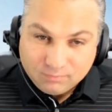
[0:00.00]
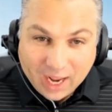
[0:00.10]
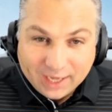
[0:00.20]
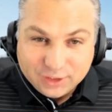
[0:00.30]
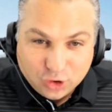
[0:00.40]

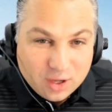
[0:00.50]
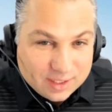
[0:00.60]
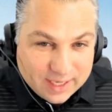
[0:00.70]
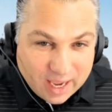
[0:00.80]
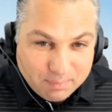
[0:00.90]
I saw the
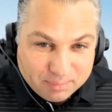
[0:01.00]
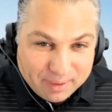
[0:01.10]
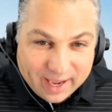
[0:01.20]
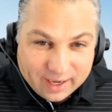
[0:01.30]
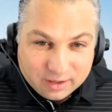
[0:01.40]
Tampa
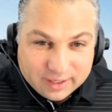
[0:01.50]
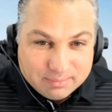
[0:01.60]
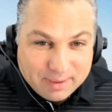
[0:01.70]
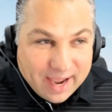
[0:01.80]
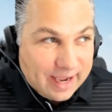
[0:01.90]
Bay and Green
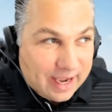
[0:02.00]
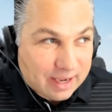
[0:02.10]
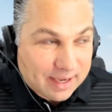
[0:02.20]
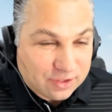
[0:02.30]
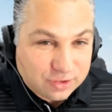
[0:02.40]
Bay game
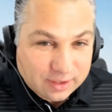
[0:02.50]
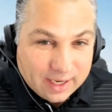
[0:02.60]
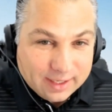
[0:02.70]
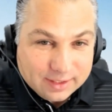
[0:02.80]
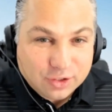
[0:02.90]
yesterday.
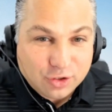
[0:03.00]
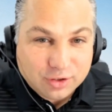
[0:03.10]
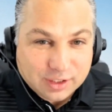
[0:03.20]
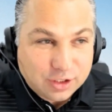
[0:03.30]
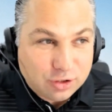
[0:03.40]
Did you
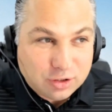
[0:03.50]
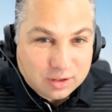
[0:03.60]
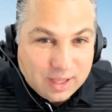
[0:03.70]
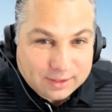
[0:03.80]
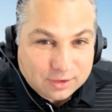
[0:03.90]
did you look
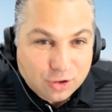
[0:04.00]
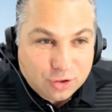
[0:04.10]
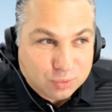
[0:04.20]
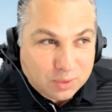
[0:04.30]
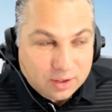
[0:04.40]
like those
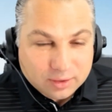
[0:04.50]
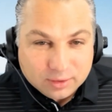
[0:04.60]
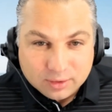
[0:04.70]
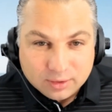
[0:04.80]
were